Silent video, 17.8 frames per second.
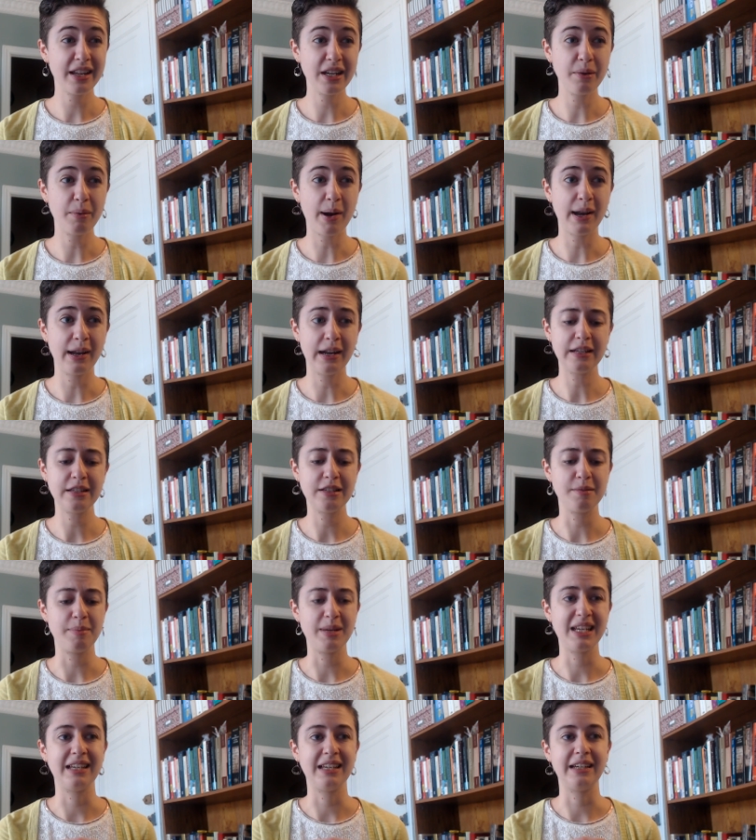you wanted it to
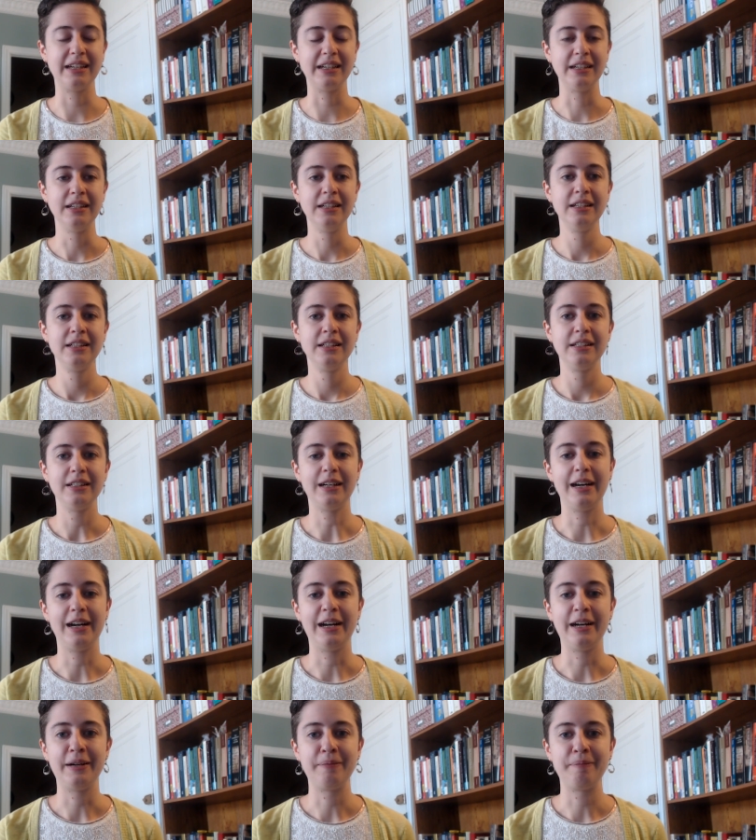be.
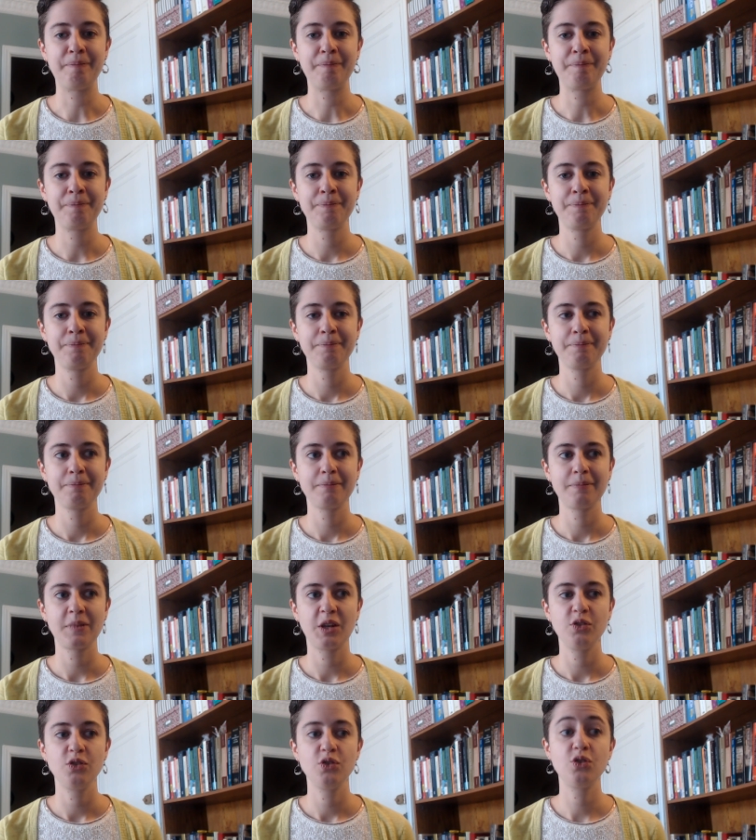Um,
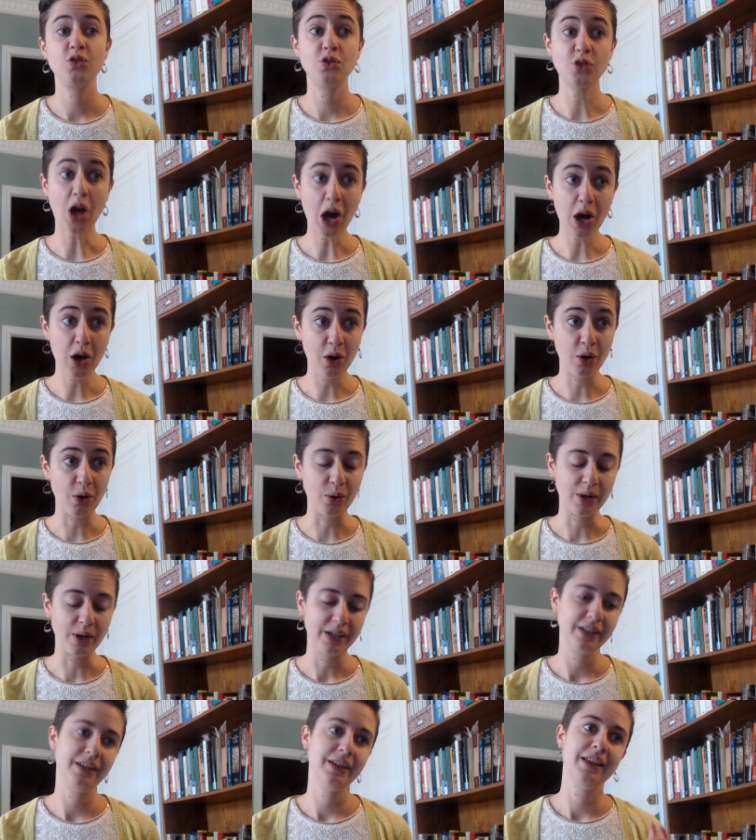so
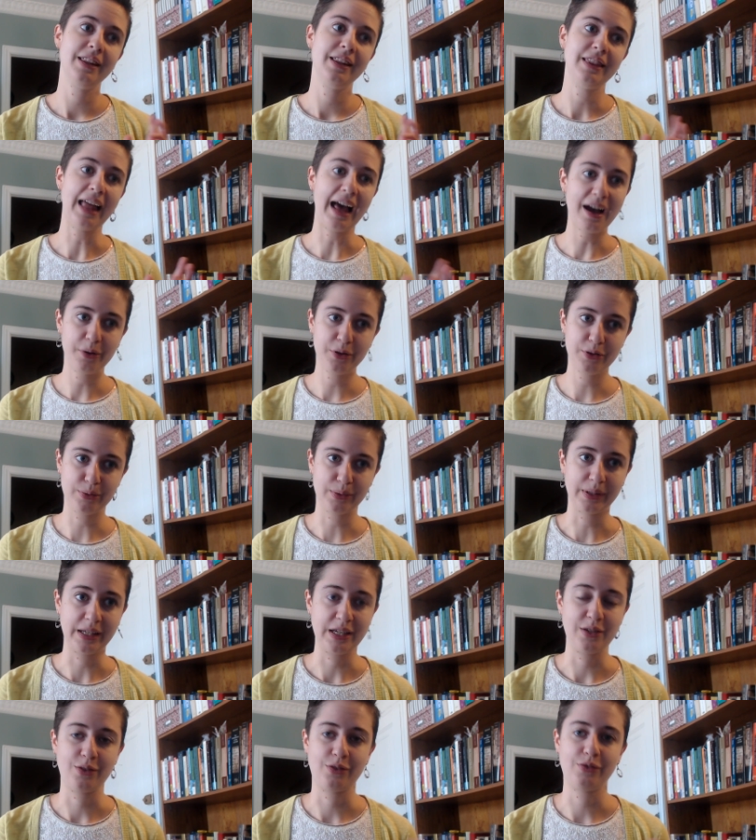that was really
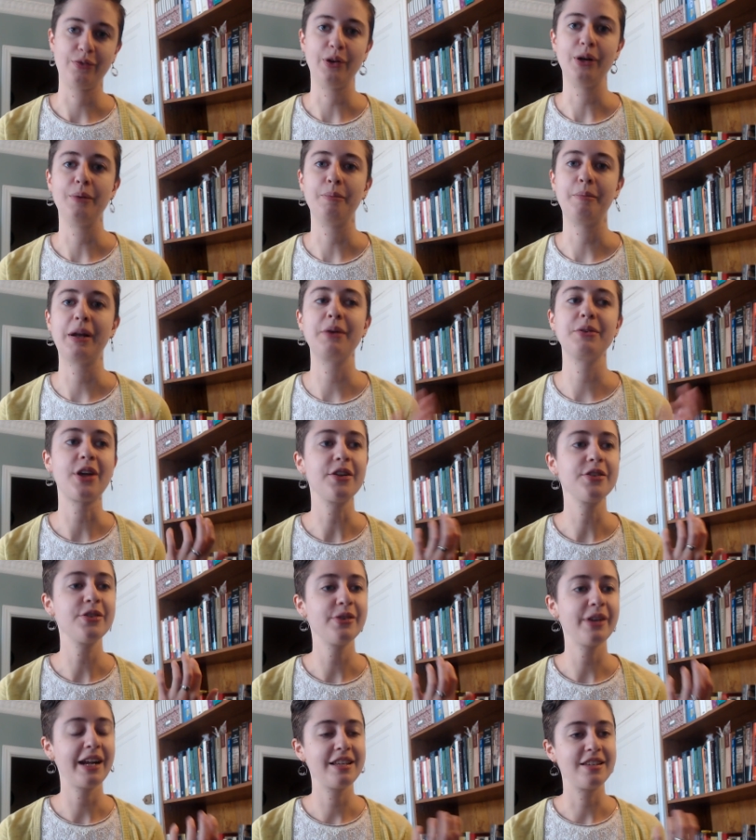useful. But it was also
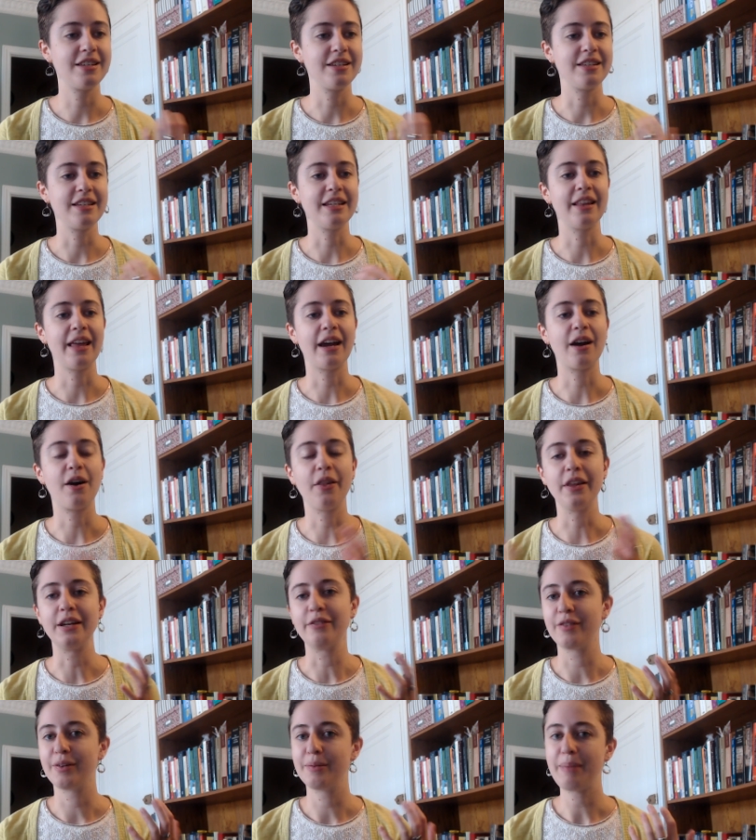nice to see like all the
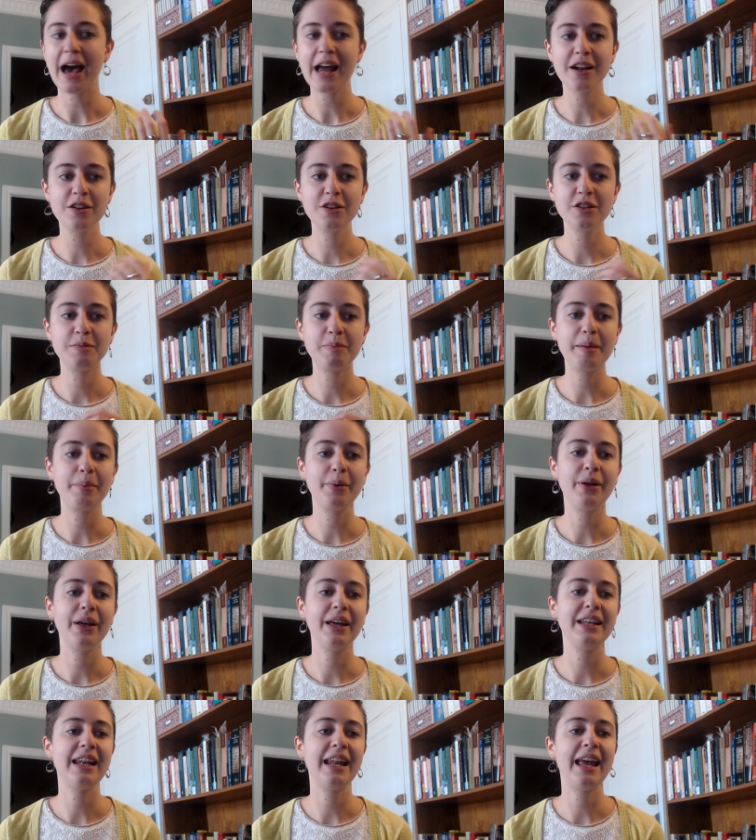different patterns people
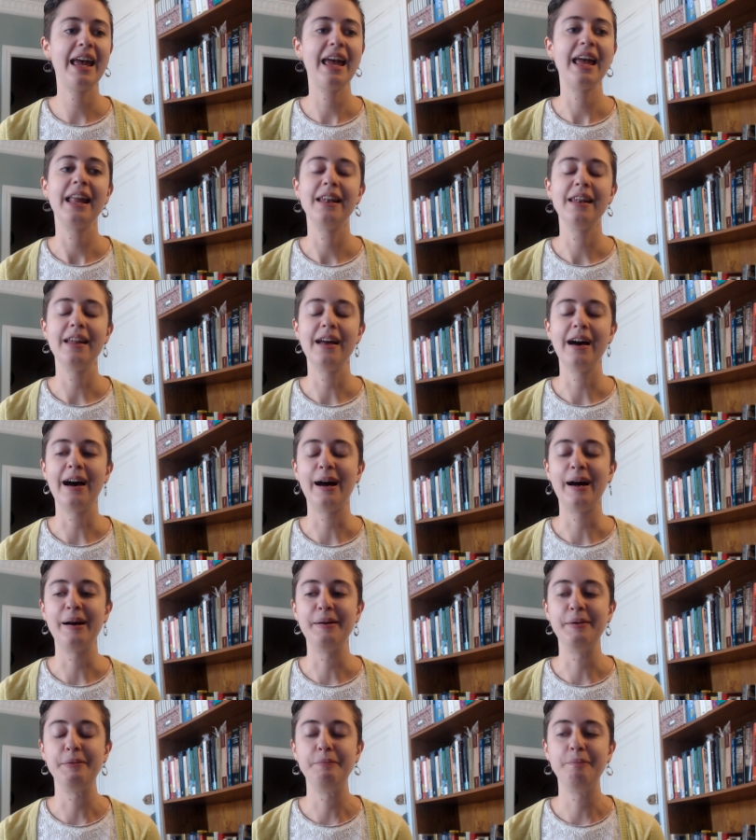had knit
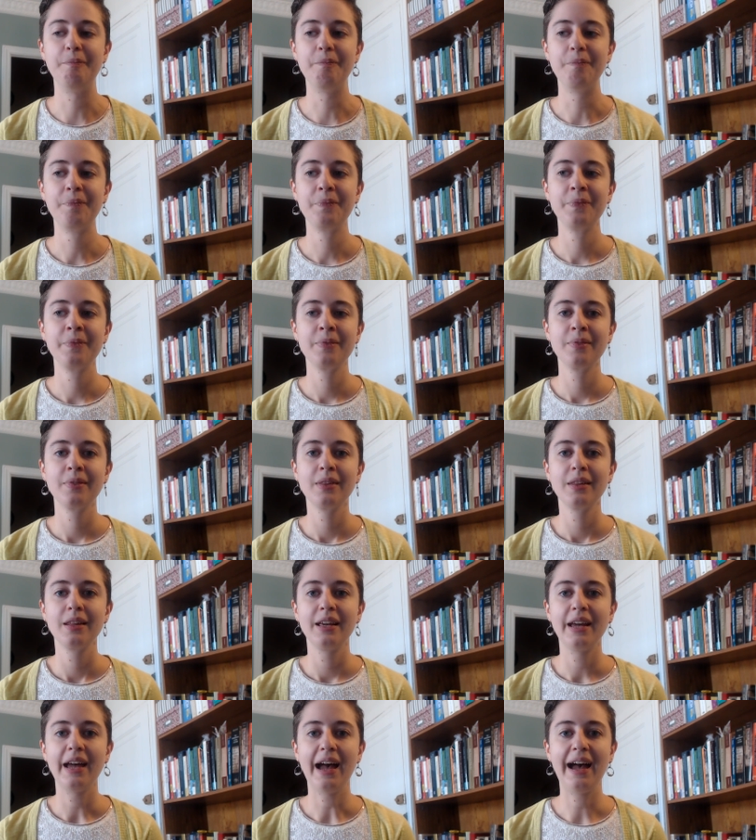um,
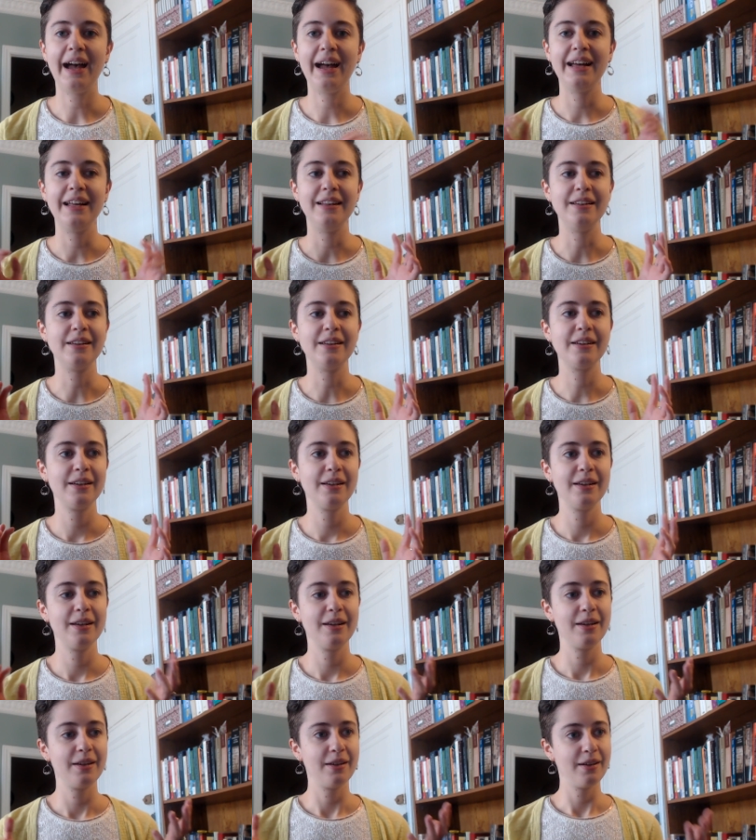and
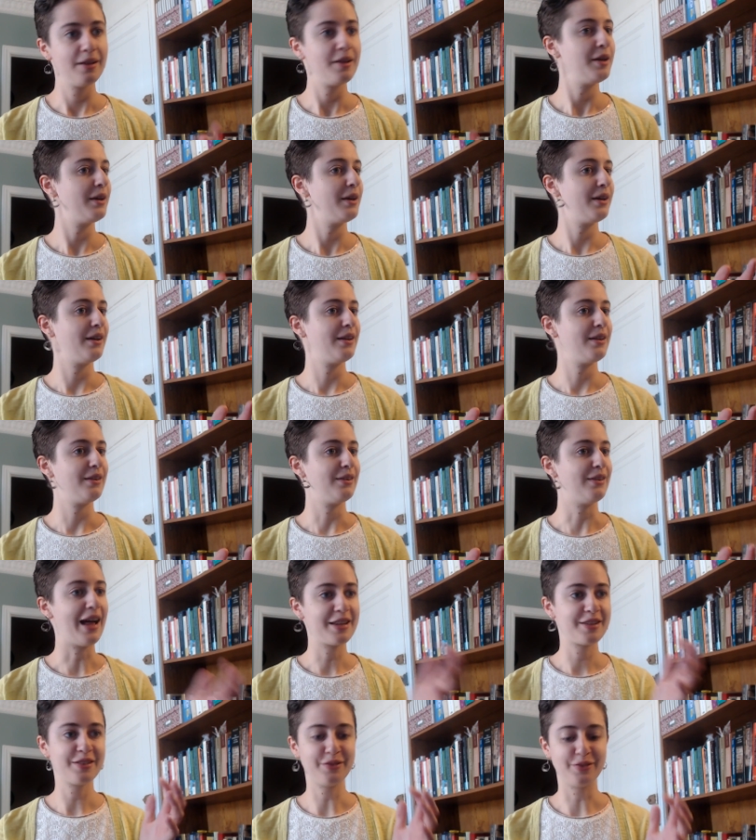
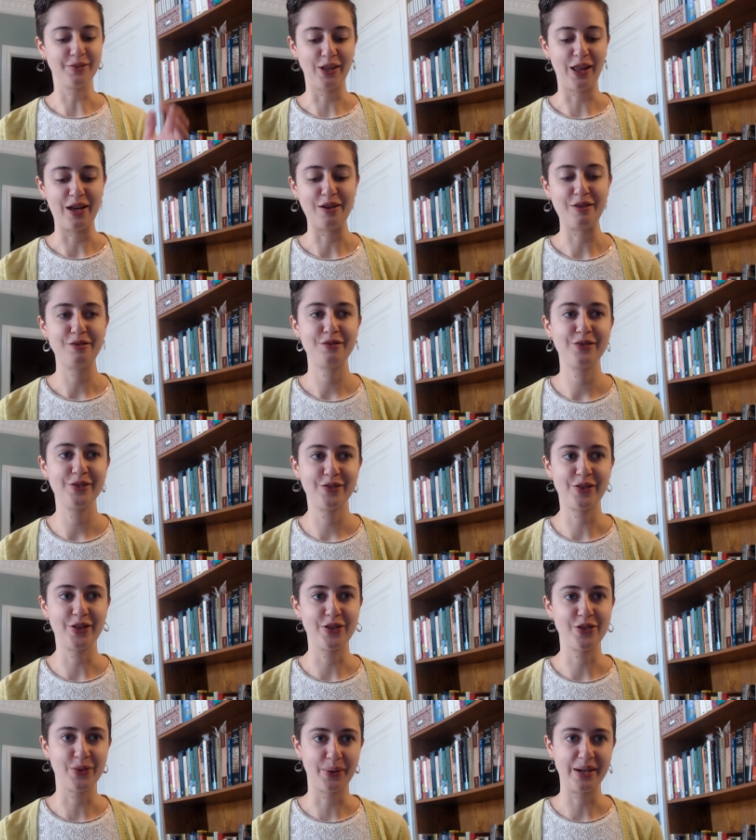lots of love for
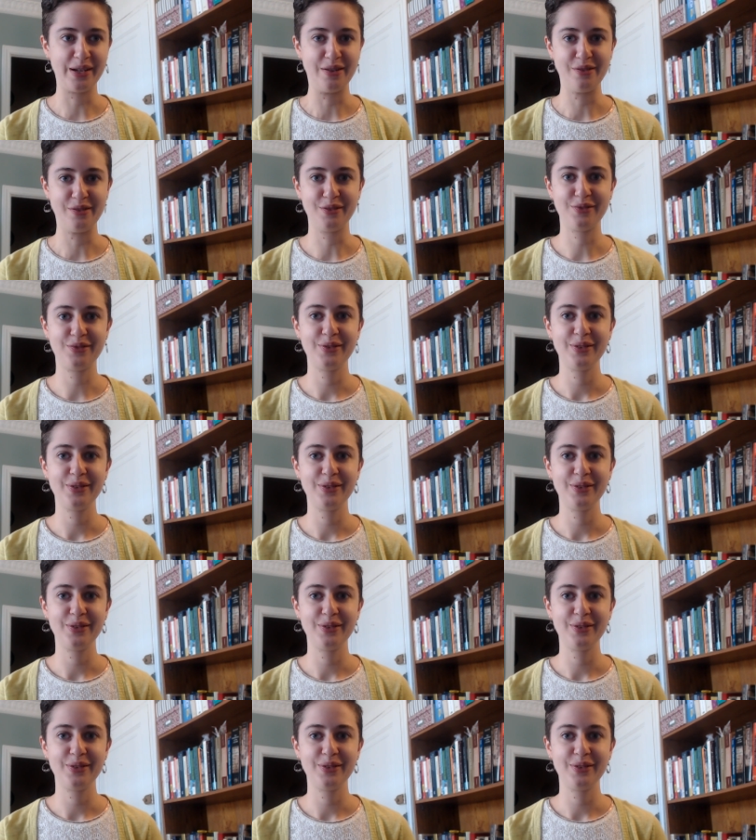sort of